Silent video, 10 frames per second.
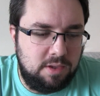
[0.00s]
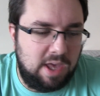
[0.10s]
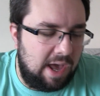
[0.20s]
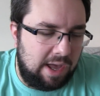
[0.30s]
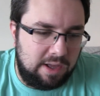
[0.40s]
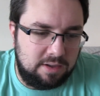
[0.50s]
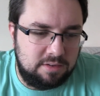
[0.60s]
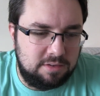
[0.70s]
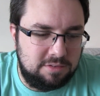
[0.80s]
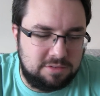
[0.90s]
Yeah.
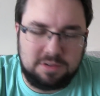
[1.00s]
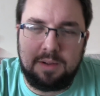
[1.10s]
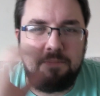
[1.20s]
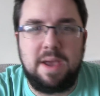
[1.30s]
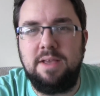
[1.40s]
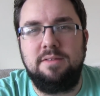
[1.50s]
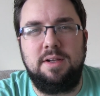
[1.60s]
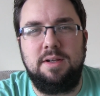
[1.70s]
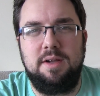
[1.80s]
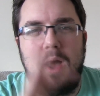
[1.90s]
Just
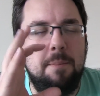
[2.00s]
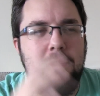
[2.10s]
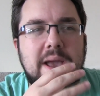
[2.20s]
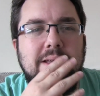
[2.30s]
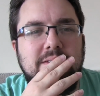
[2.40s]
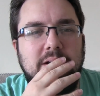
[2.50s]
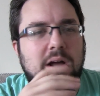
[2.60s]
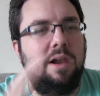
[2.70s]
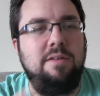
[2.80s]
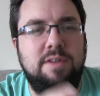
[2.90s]
amazing, amazing. I
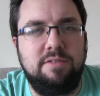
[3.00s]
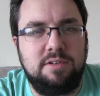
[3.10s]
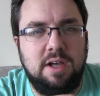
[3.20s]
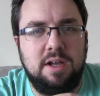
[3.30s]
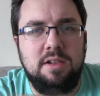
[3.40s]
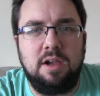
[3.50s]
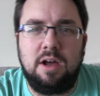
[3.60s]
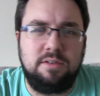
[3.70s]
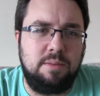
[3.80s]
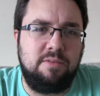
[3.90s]
loved every second. The
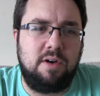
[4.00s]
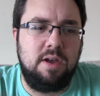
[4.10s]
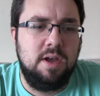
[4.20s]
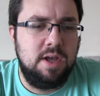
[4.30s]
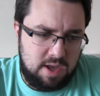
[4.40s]
lightsaber fight.